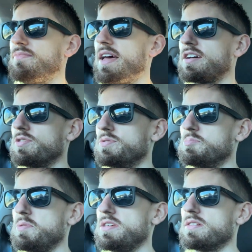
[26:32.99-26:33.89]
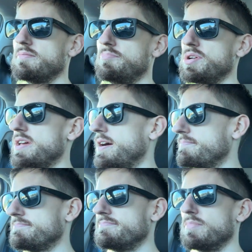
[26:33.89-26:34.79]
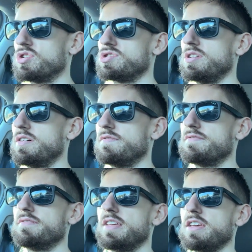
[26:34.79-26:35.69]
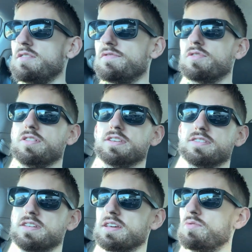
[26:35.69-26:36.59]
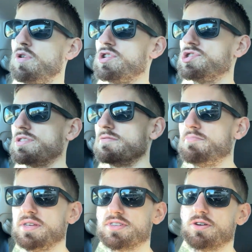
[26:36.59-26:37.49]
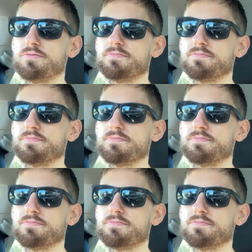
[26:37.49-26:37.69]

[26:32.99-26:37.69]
Ekko is peak. But yeah, much love. Thank you for listening and watching. Peace out.